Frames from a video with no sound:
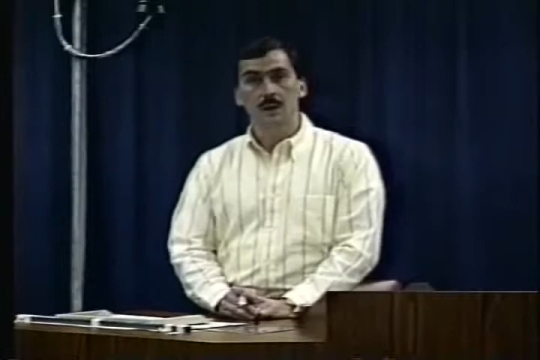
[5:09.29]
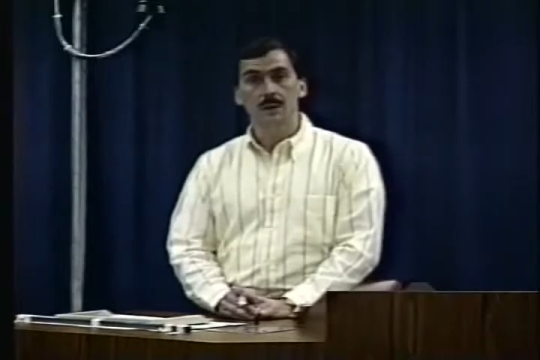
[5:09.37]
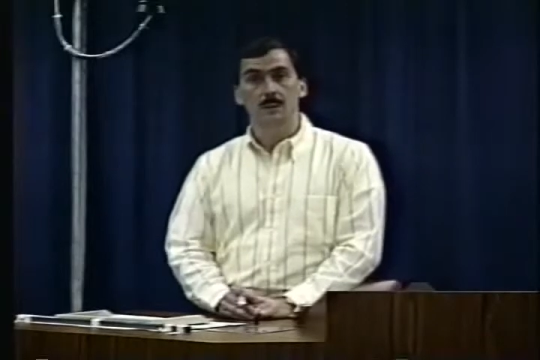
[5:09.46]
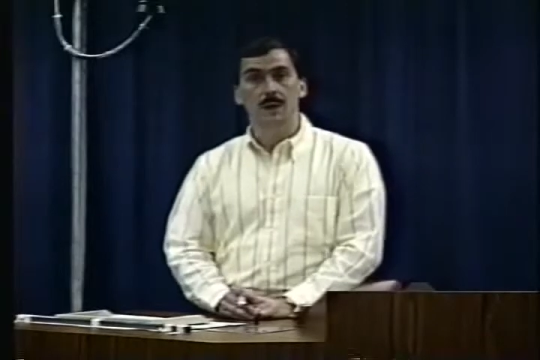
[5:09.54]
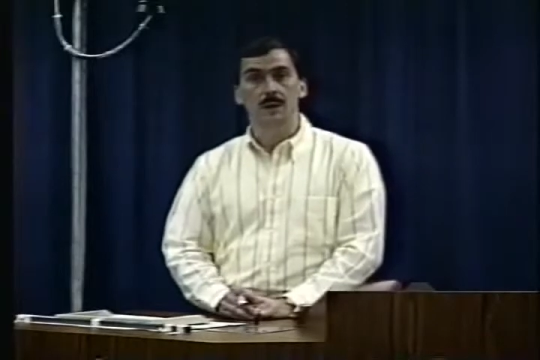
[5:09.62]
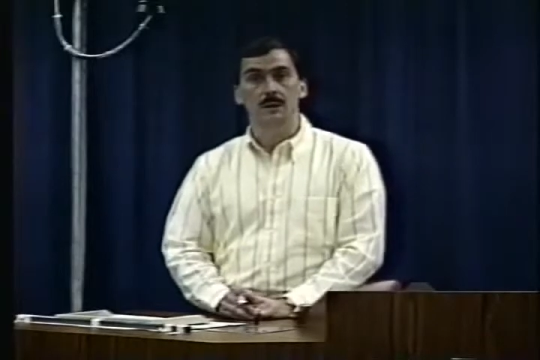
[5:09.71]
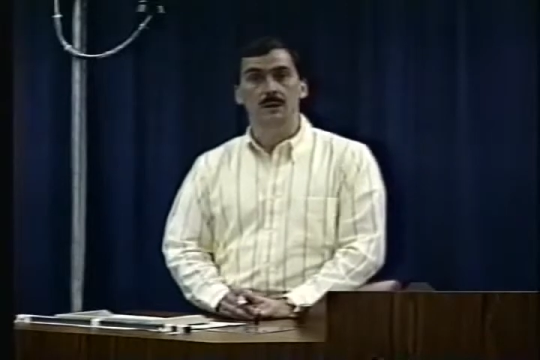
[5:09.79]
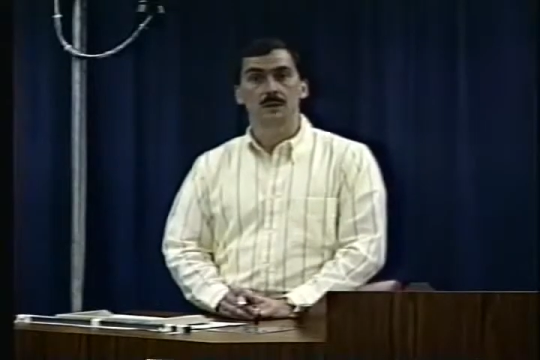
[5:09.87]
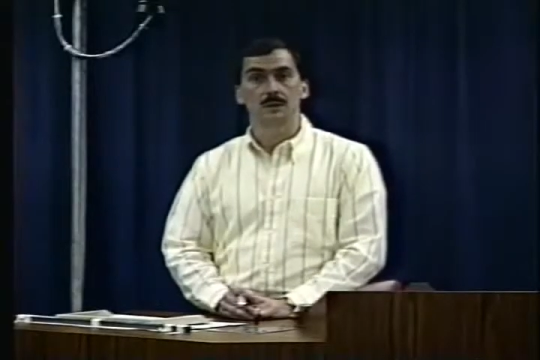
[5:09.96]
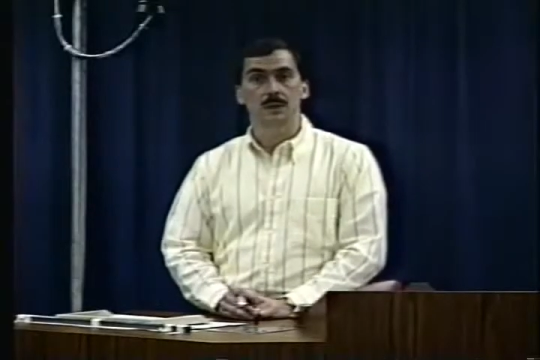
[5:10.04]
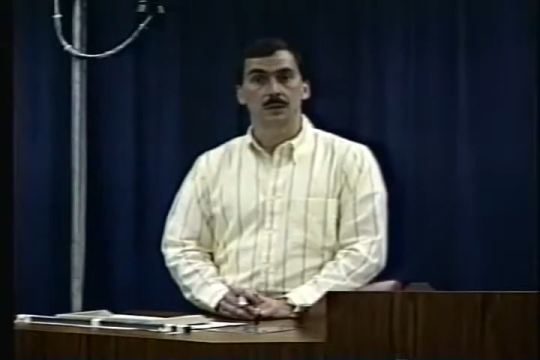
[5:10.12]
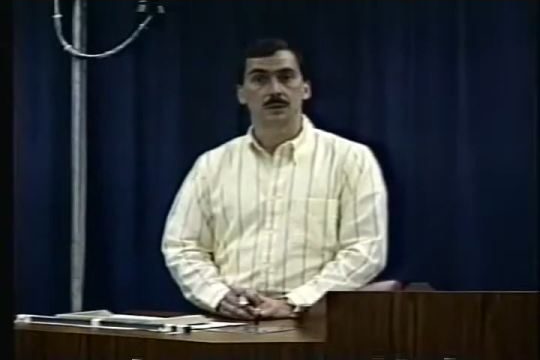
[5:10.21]
are a matter
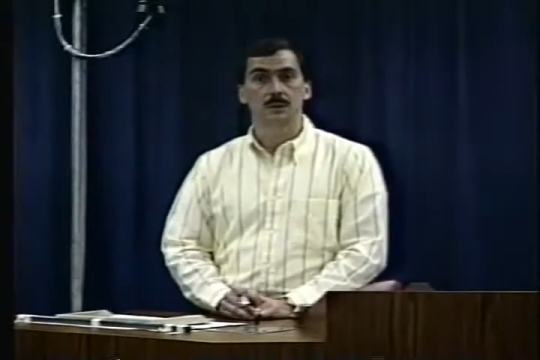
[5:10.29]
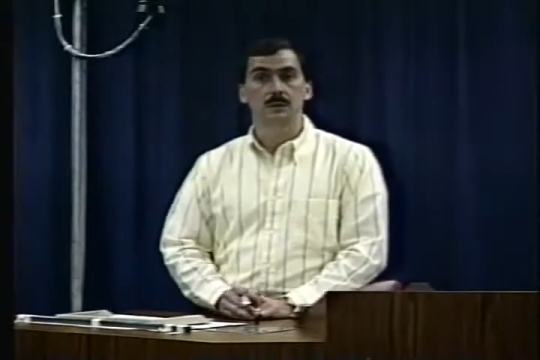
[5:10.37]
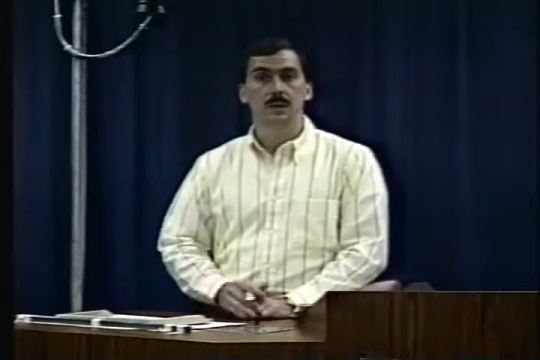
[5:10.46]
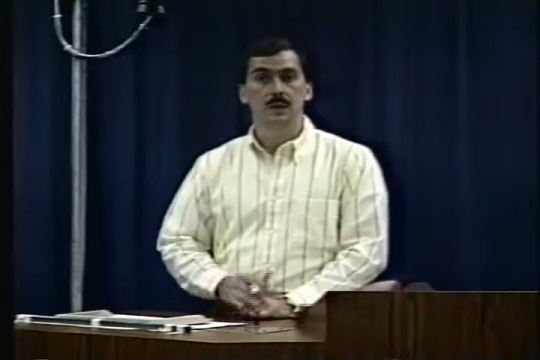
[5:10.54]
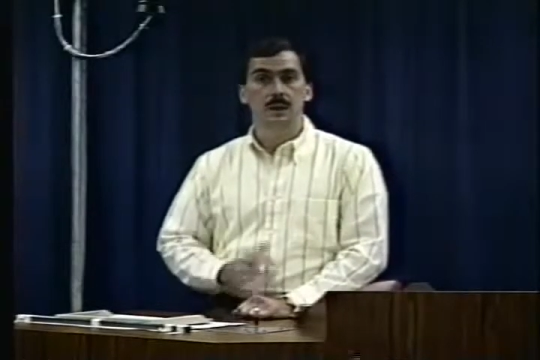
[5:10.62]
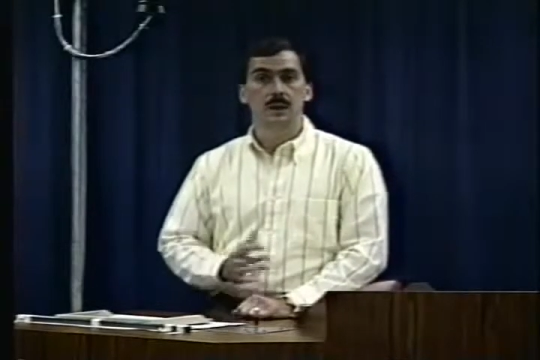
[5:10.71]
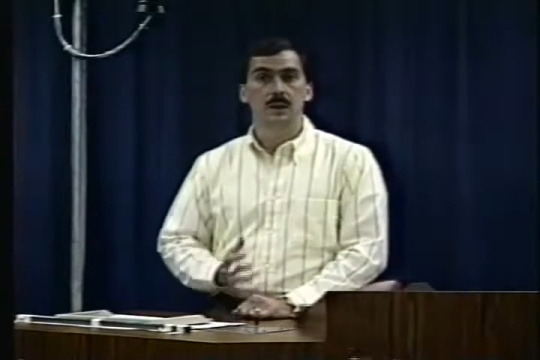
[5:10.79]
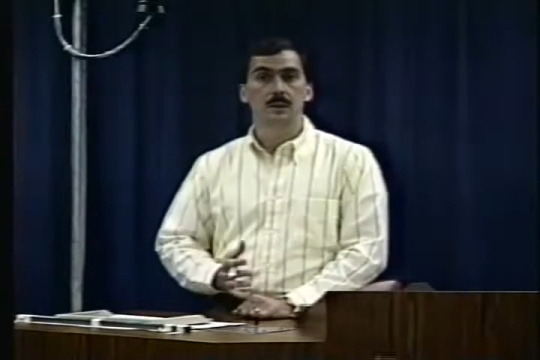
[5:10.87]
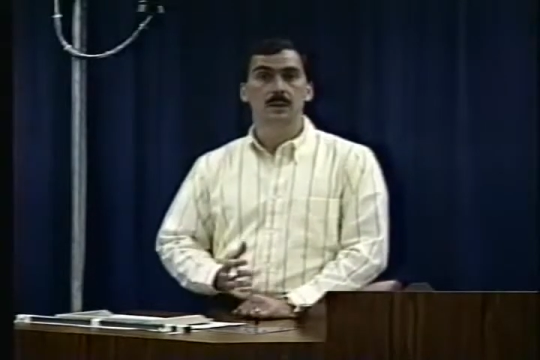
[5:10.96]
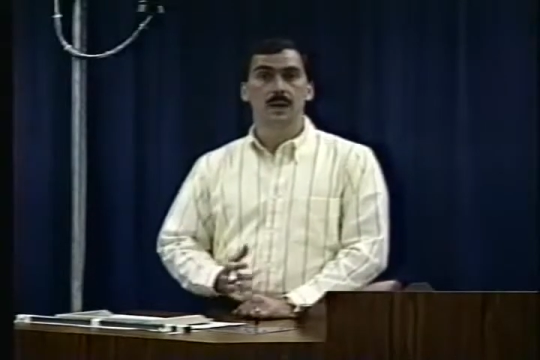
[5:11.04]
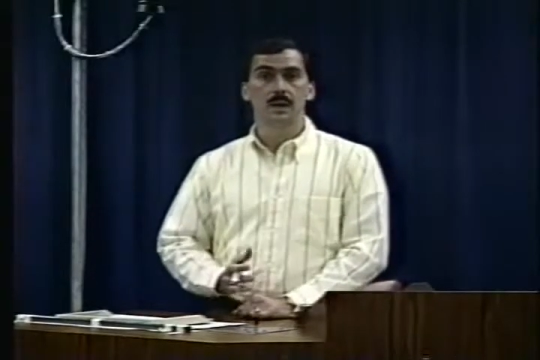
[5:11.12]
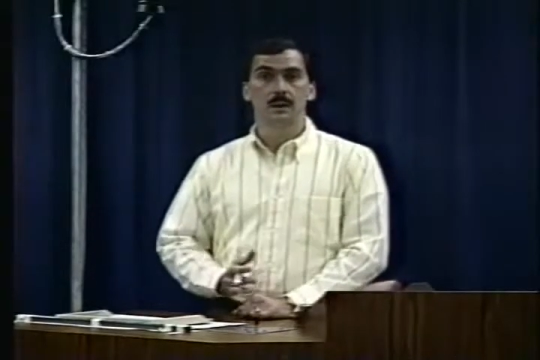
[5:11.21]
of culture, and they
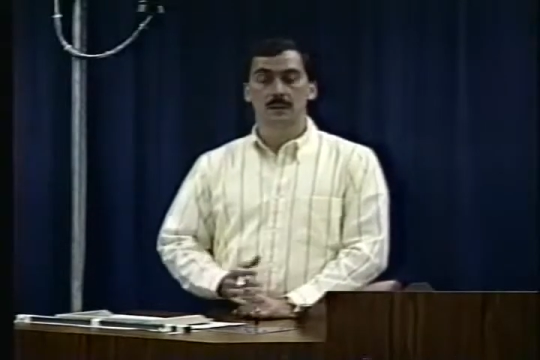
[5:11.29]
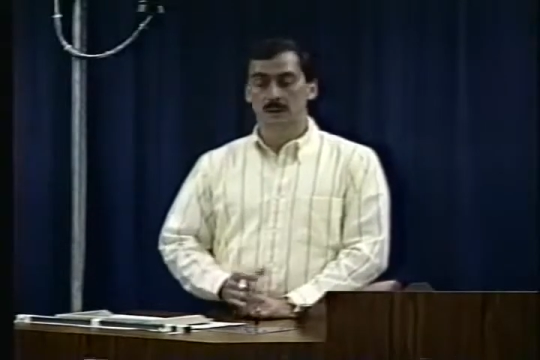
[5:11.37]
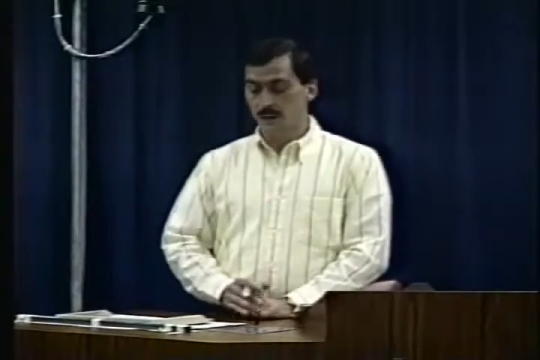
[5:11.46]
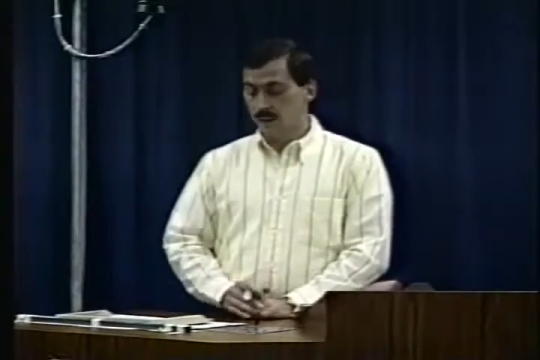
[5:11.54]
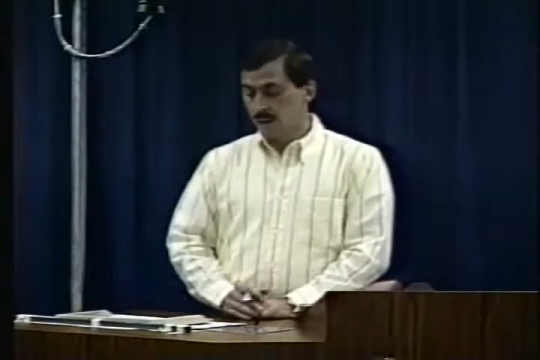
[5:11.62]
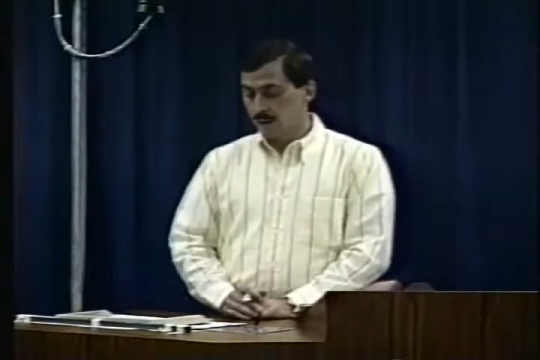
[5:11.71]
are created.